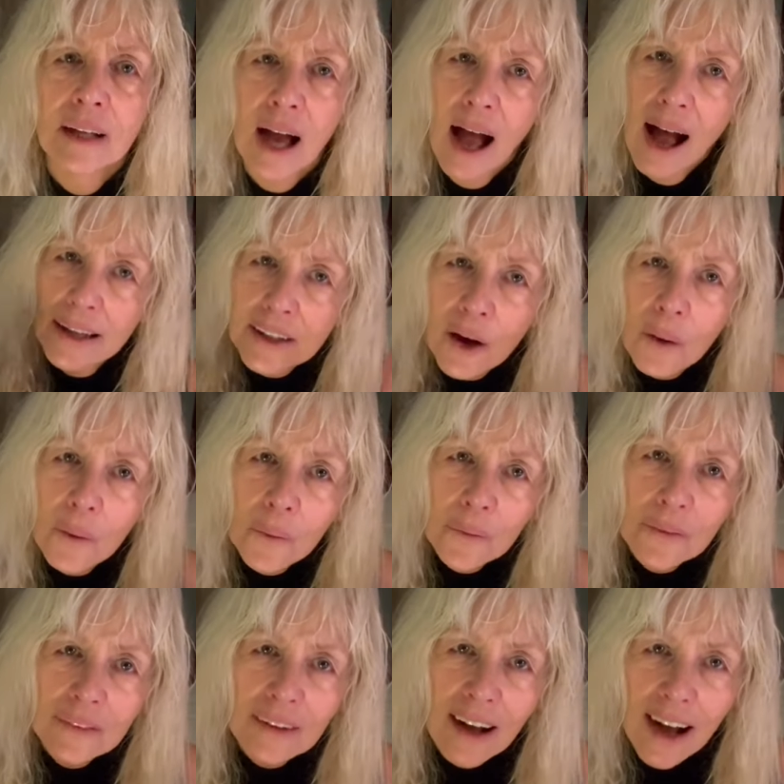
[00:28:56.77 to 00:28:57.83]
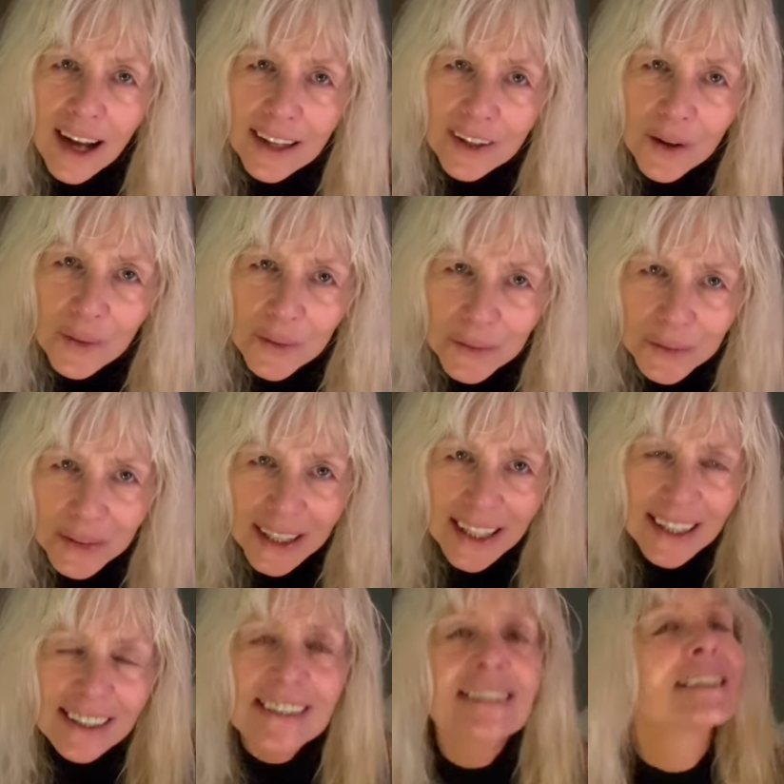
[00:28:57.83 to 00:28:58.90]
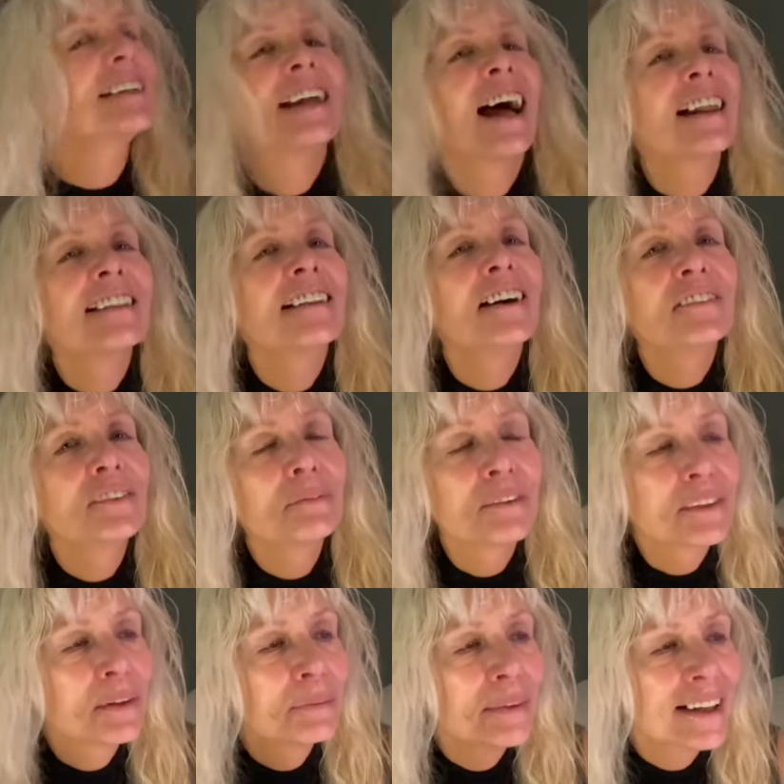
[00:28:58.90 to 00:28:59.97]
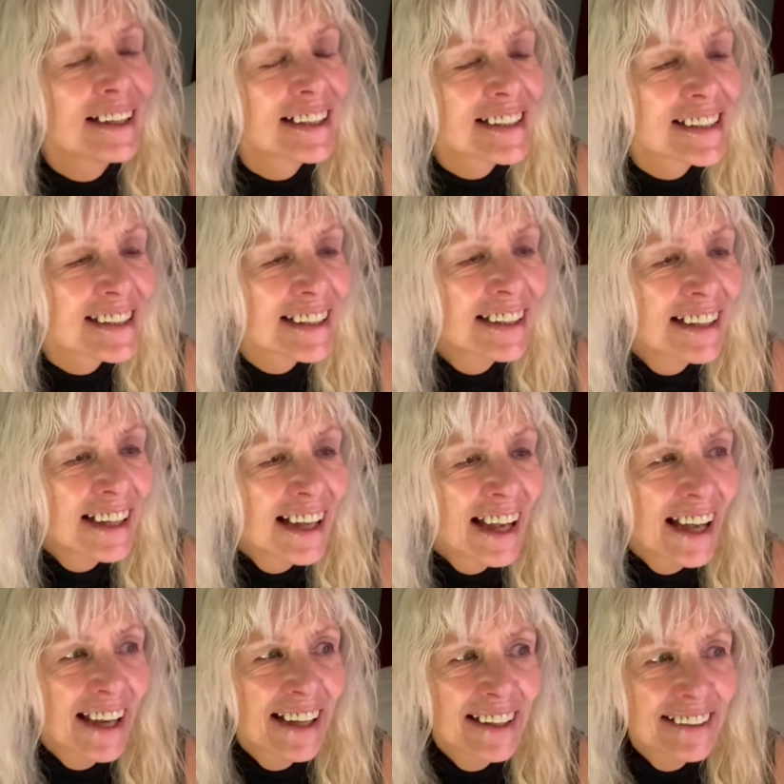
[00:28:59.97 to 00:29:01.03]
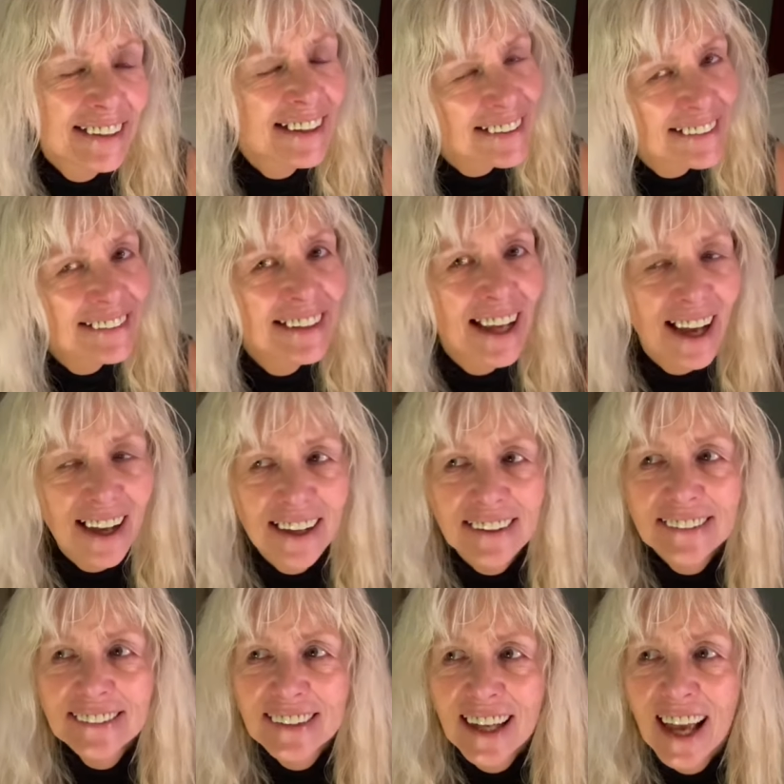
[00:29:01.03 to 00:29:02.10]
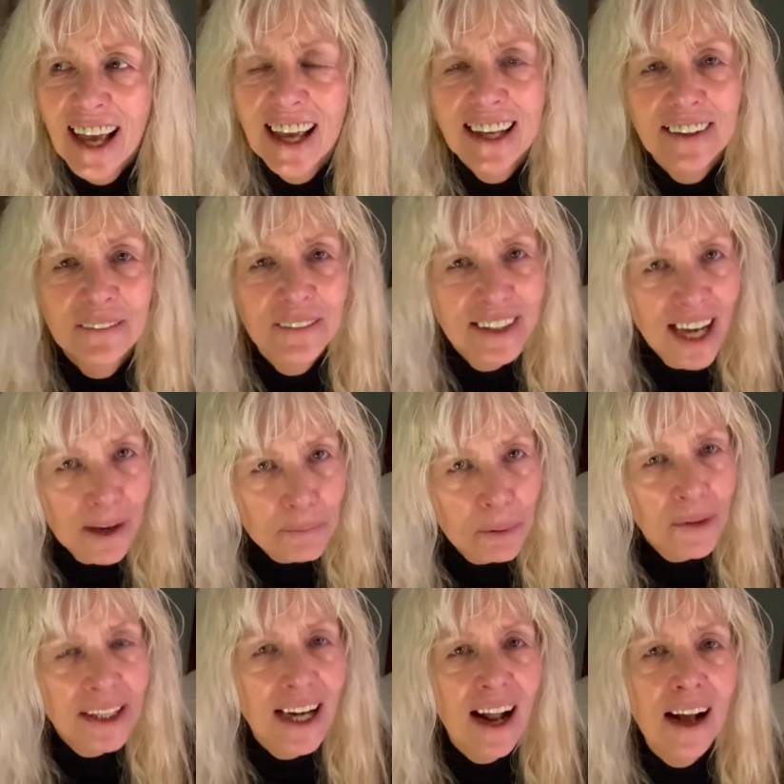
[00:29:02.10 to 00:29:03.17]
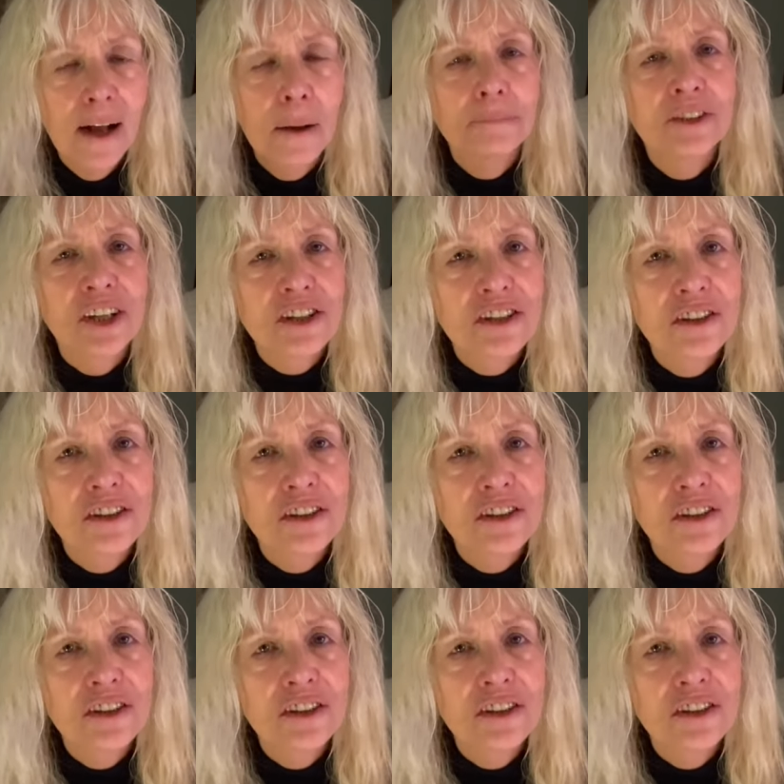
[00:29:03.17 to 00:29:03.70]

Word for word: I know. I know who he is, and I love him so much. And uh, yeah, and when I point up, just